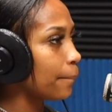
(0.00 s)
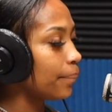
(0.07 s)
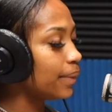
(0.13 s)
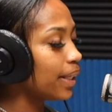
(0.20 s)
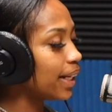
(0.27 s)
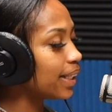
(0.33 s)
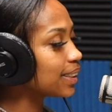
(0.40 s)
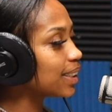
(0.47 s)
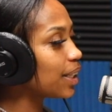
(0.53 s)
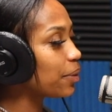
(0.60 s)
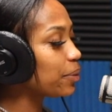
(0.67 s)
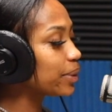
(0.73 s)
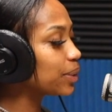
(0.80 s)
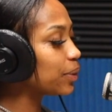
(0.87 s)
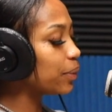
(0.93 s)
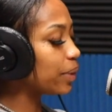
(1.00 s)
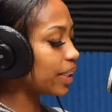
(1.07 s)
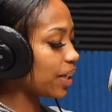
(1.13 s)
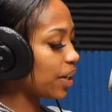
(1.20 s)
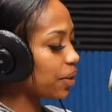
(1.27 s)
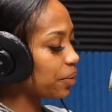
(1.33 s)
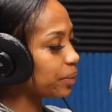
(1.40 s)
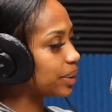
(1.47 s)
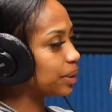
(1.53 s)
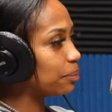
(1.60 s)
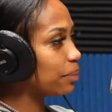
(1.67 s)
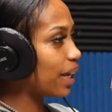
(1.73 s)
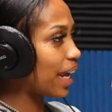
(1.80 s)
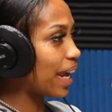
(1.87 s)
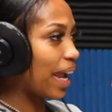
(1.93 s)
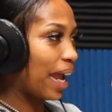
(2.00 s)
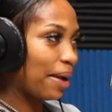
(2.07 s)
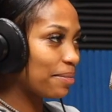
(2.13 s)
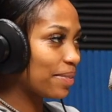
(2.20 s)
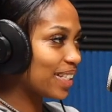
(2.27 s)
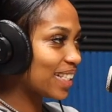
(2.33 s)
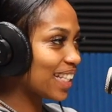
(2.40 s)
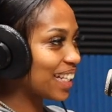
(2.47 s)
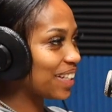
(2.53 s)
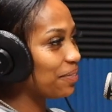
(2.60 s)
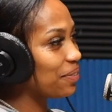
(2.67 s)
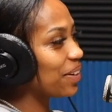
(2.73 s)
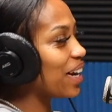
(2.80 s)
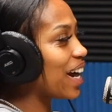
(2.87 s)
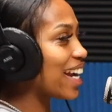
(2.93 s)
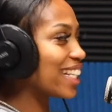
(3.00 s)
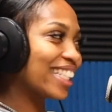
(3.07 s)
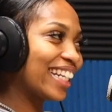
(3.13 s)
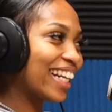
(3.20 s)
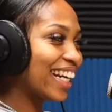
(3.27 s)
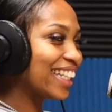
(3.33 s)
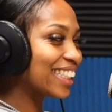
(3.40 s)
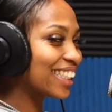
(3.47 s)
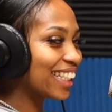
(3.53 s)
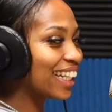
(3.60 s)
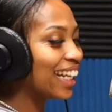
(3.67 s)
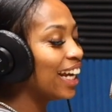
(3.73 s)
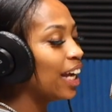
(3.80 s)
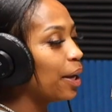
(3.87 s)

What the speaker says: Let us know what's going on with your bad habits and the procrastination.